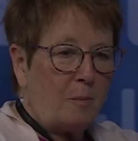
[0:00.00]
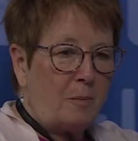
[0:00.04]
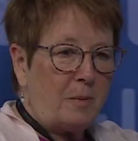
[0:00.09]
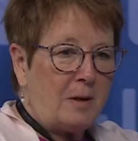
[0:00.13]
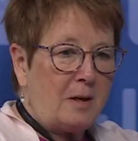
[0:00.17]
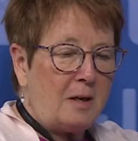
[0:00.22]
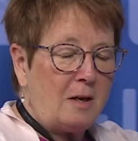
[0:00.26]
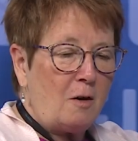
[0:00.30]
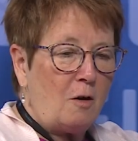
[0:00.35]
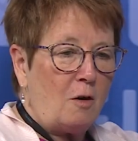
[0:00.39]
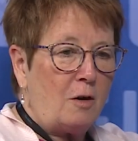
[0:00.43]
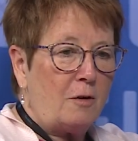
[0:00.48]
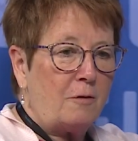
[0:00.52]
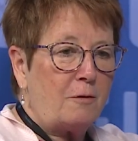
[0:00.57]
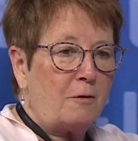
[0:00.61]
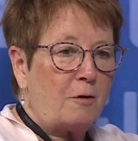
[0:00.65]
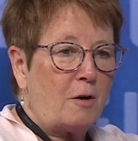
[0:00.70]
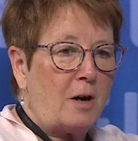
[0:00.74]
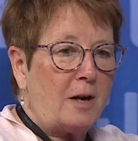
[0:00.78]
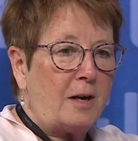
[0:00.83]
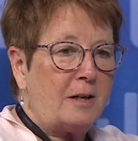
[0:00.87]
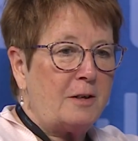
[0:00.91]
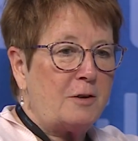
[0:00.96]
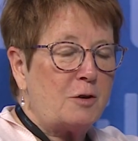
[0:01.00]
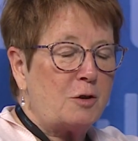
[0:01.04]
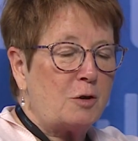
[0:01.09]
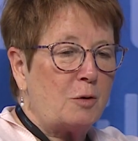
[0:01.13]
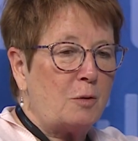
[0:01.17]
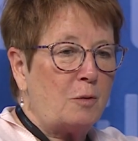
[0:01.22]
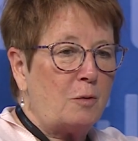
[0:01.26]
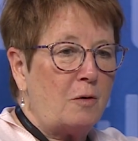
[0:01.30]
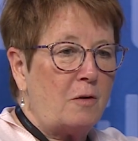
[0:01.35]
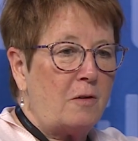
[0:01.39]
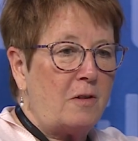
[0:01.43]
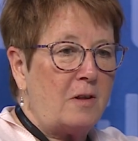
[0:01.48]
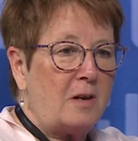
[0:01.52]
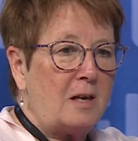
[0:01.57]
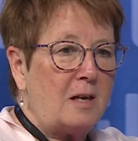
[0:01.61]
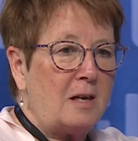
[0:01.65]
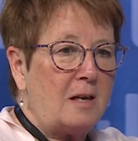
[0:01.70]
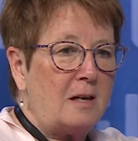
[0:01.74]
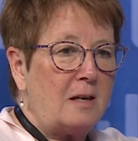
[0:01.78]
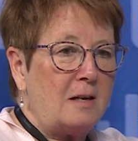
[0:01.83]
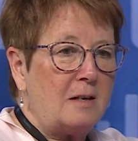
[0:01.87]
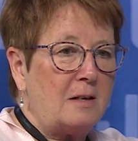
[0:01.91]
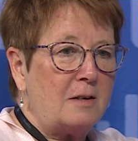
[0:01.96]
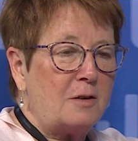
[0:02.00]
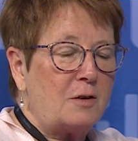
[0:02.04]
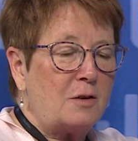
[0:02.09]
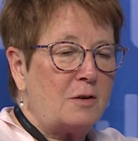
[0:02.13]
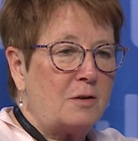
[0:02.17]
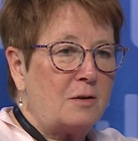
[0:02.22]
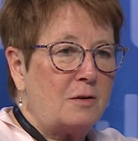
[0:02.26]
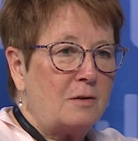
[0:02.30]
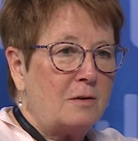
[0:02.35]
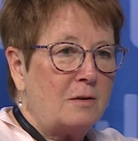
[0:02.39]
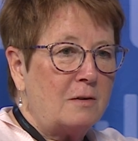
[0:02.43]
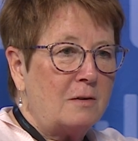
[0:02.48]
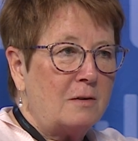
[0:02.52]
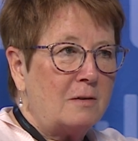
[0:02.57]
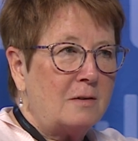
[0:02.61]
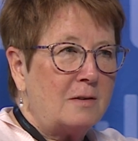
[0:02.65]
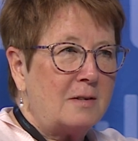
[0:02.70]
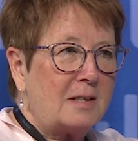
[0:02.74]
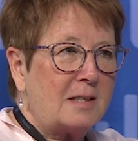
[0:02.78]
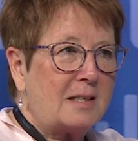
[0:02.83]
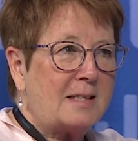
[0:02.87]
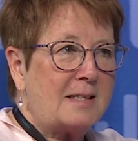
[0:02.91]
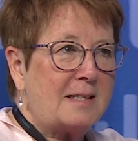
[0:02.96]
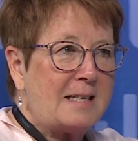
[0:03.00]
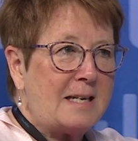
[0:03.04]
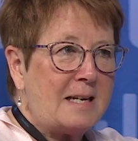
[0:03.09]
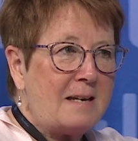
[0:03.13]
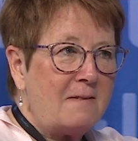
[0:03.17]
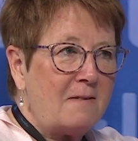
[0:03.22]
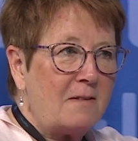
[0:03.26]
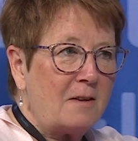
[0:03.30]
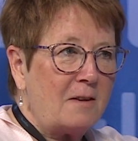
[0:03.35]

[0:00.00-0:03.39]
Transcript: be on Friday, June the 16th